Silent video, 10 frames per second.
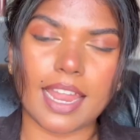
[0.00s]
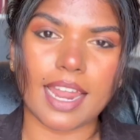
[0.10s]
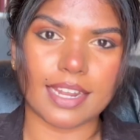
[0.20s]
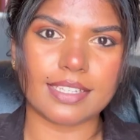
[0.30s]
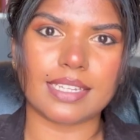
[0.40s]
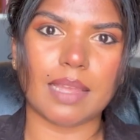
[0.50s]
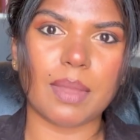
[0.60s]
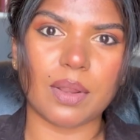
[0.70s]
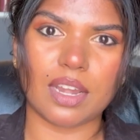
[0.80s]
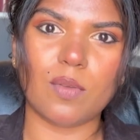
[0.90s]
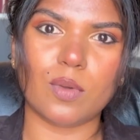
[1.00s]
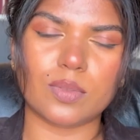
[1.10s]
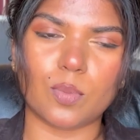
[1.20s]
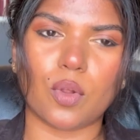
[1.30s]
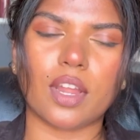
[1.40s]
But at the time, I really was
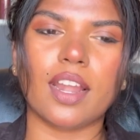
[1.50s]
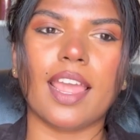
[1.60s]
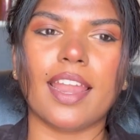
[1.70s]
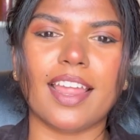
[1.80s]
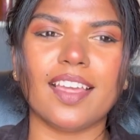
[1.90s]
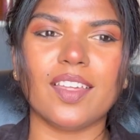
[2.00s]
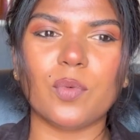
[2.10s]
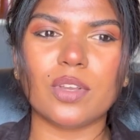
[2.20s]
broken and I